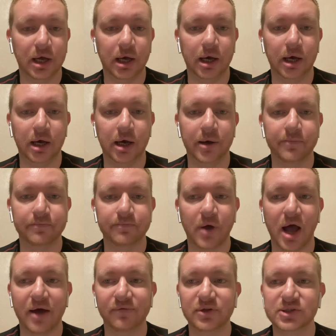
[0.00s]

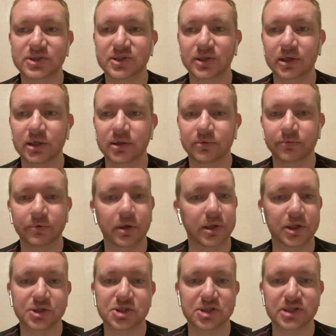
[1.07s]
Obviously, well,
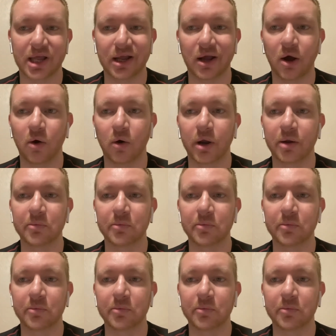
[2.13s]
let's just get going.